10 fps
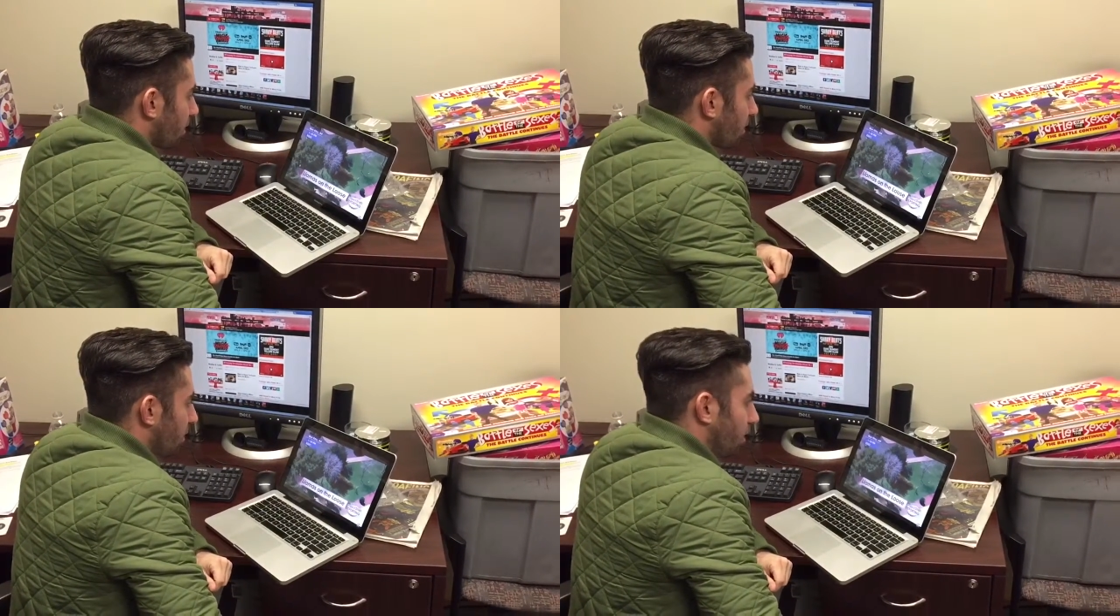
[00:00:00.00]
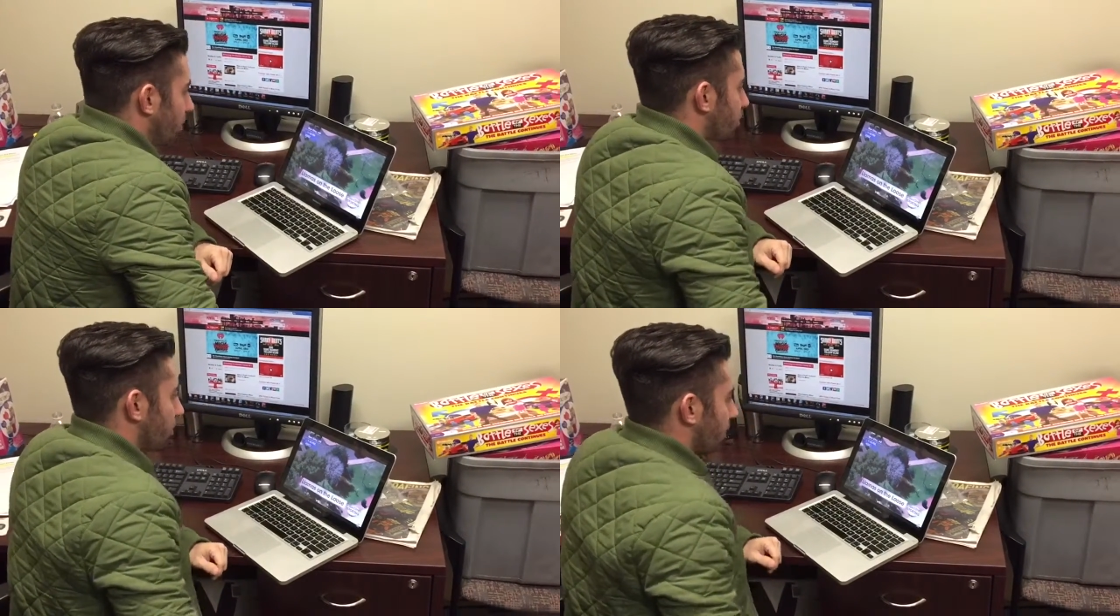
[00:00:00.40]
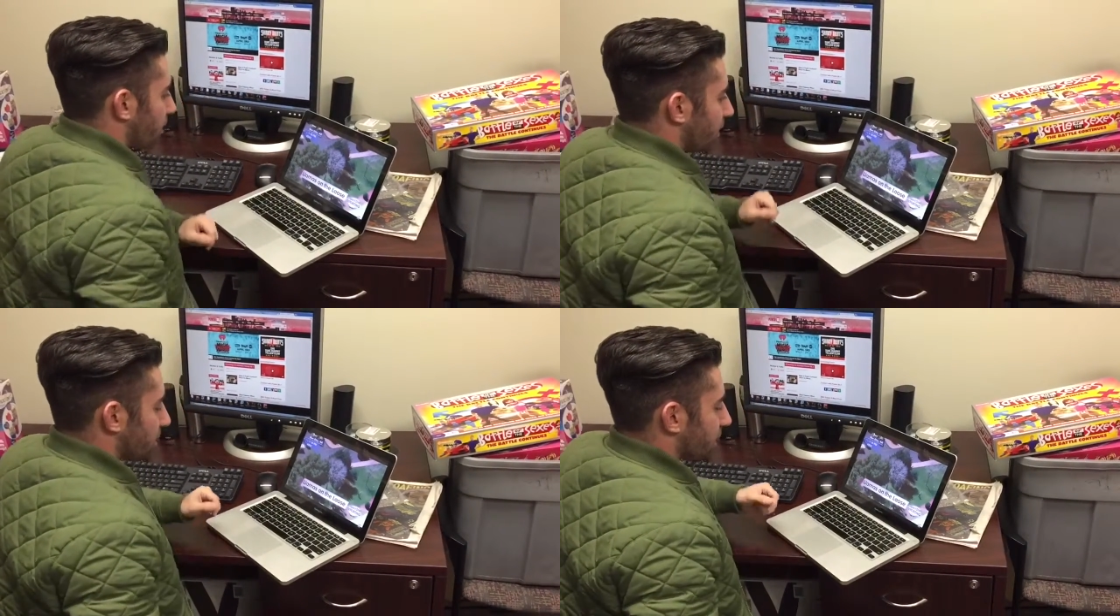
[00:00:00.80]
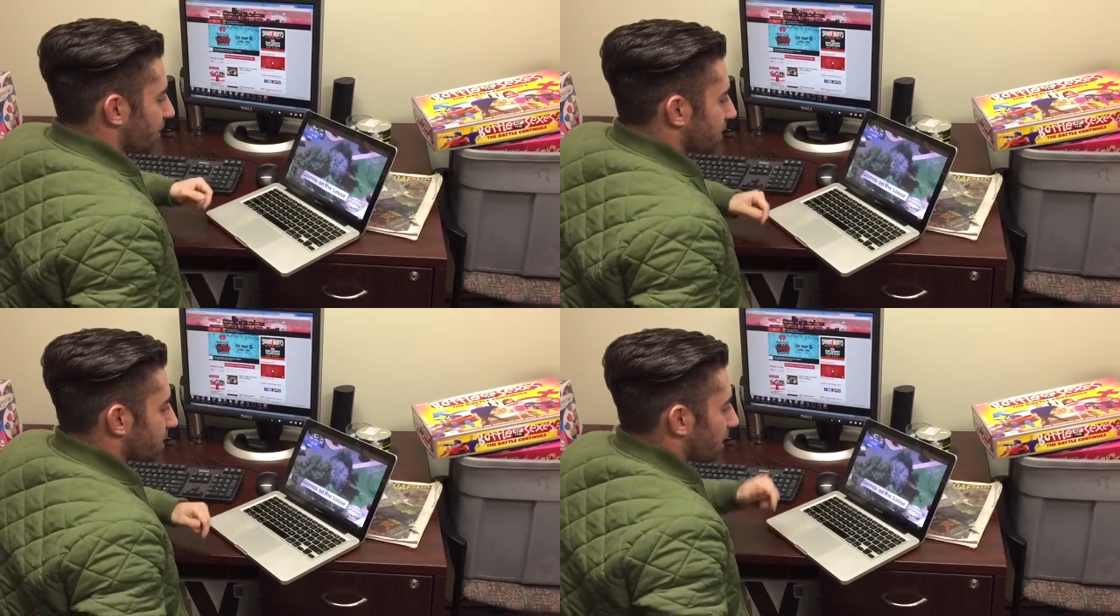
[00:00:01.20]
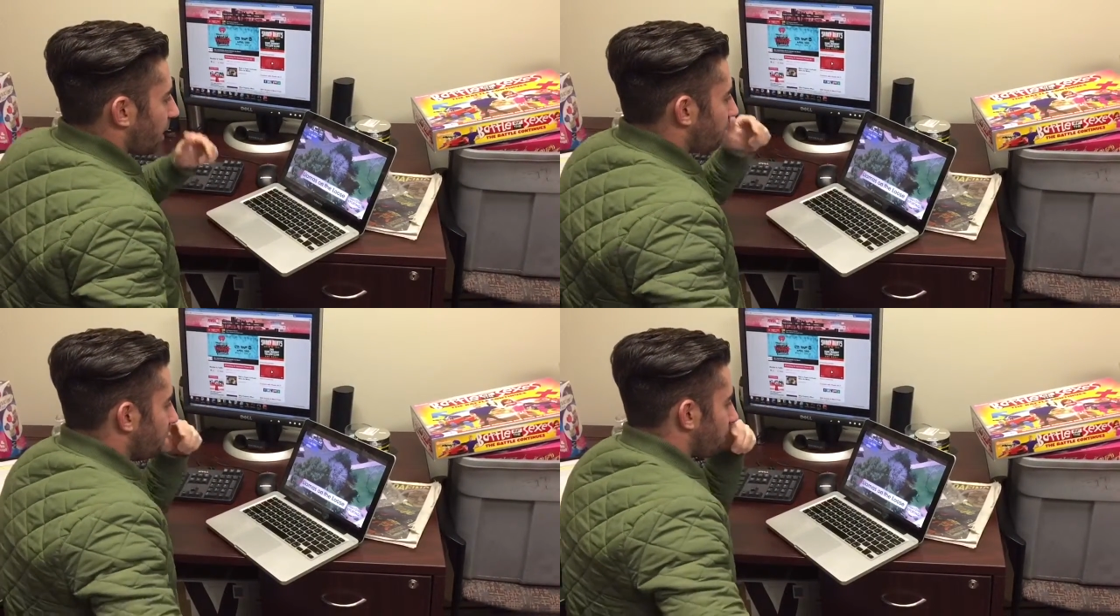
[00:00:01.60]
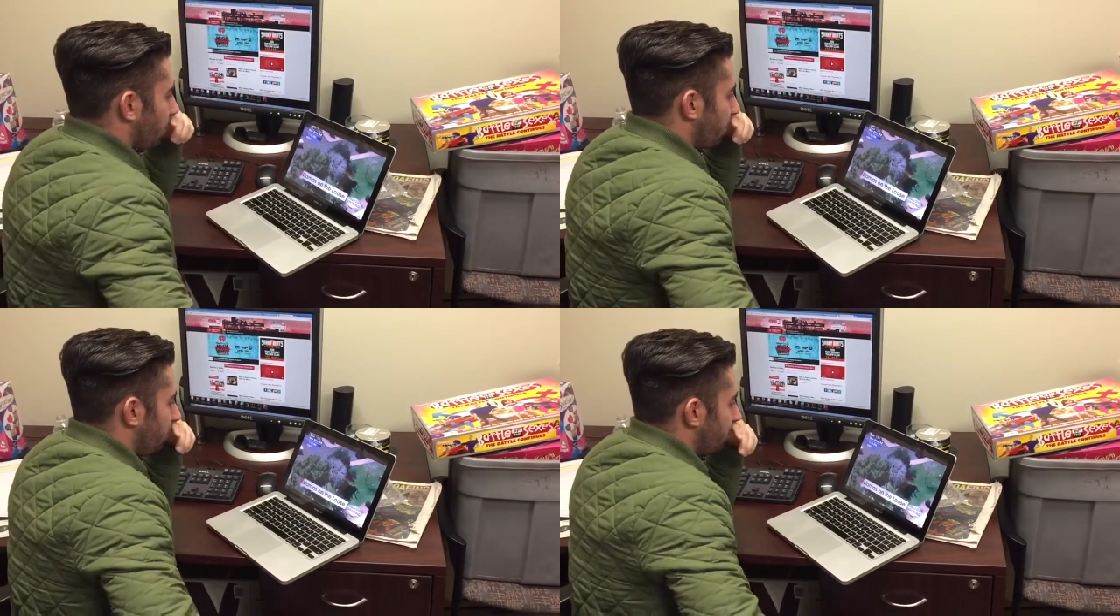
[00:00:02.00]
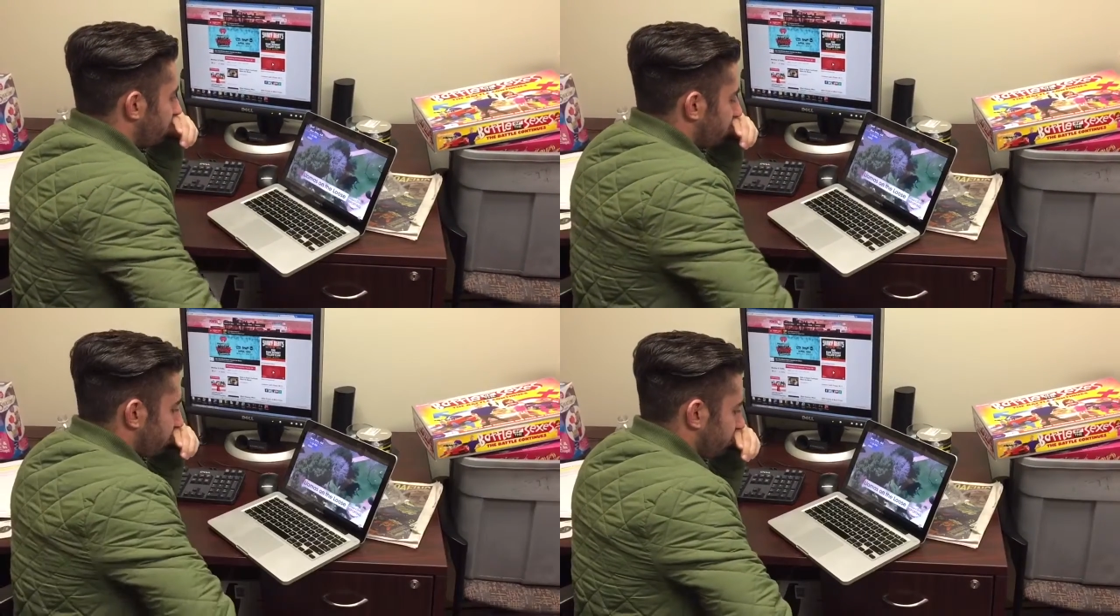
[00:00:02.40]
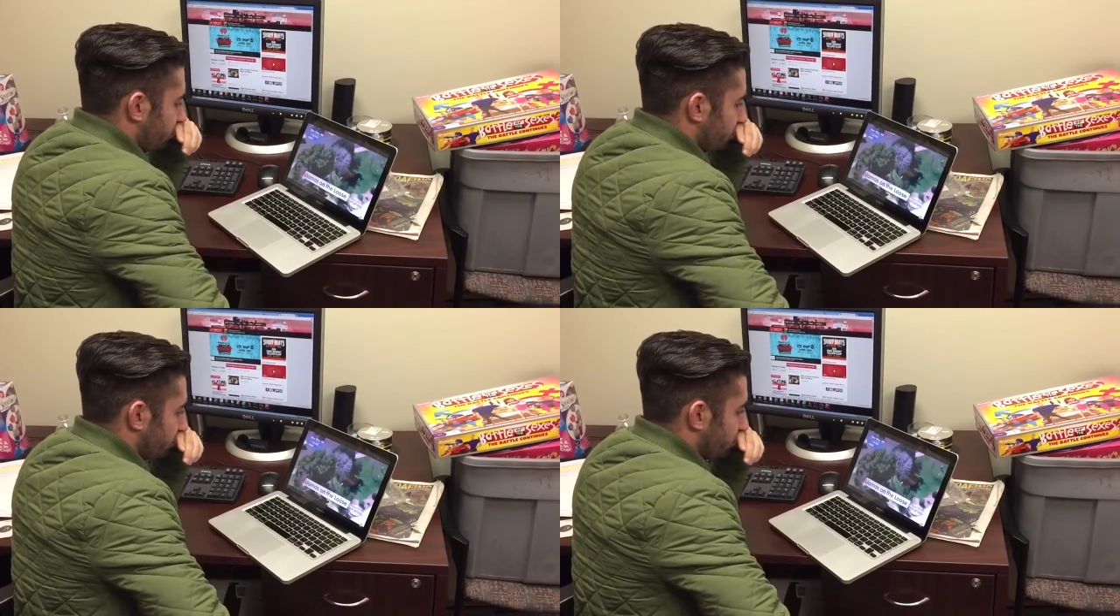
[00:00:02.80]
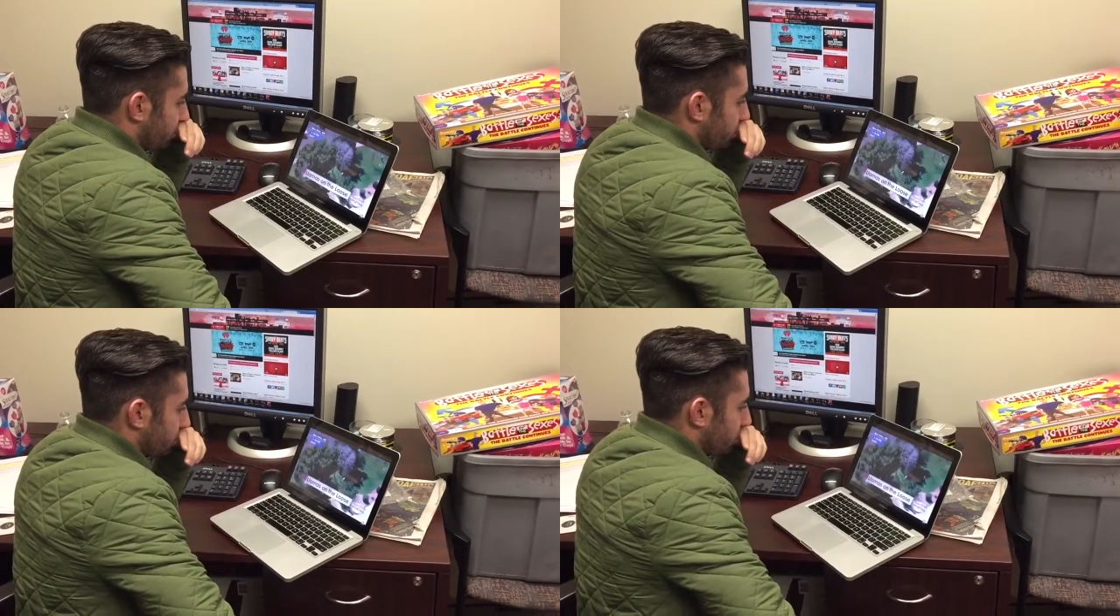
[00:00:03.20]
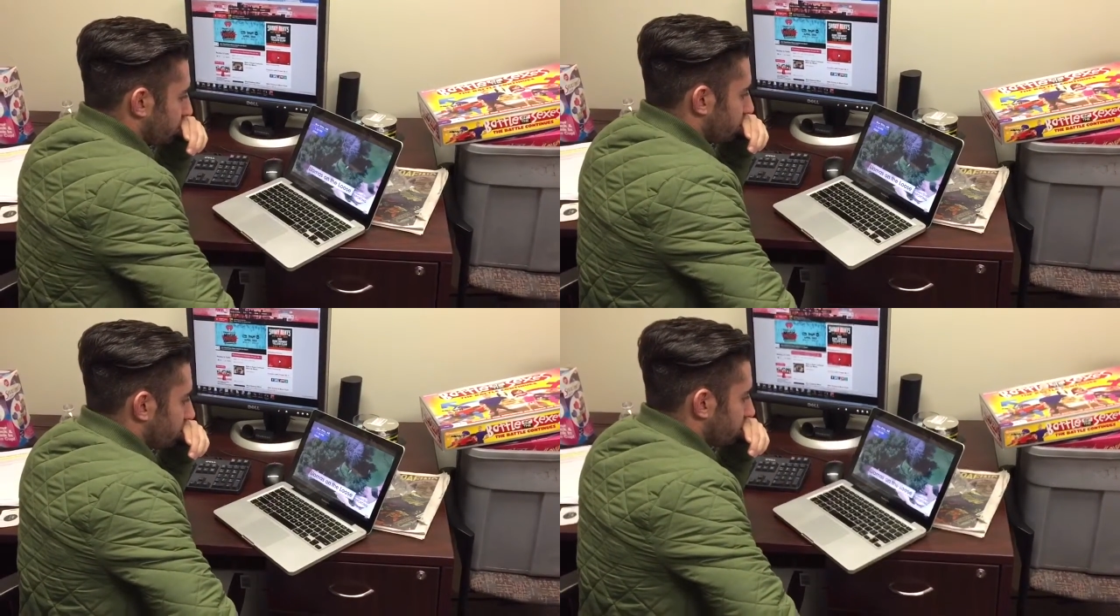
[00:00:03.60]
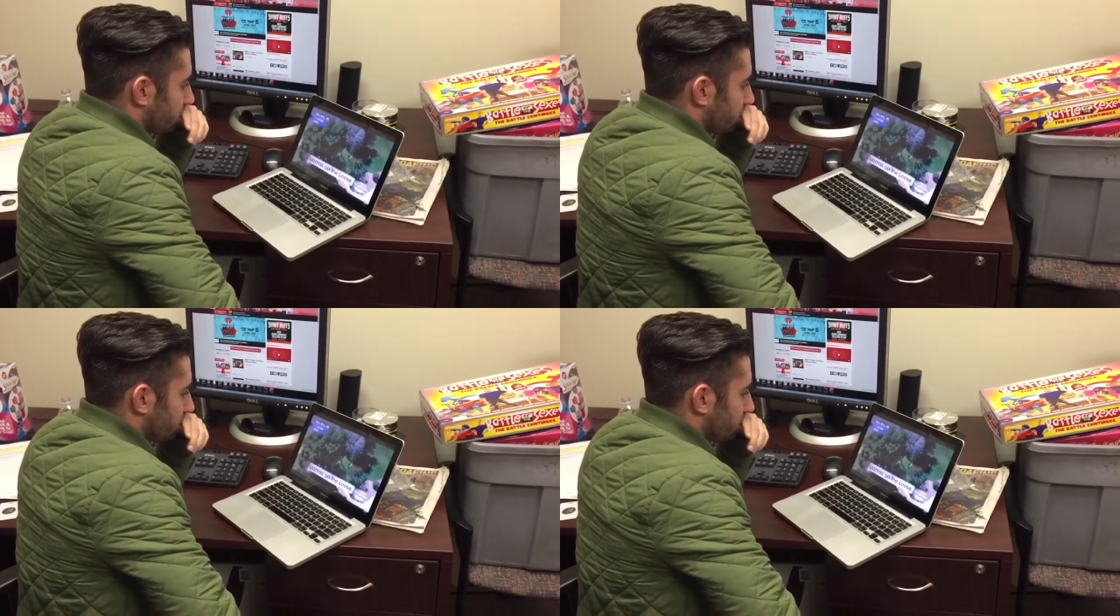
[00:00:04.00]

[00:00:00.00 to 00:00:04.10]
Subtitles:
The closest one we can find is in Tucson. There is a zoo in Phoenix, but it's about...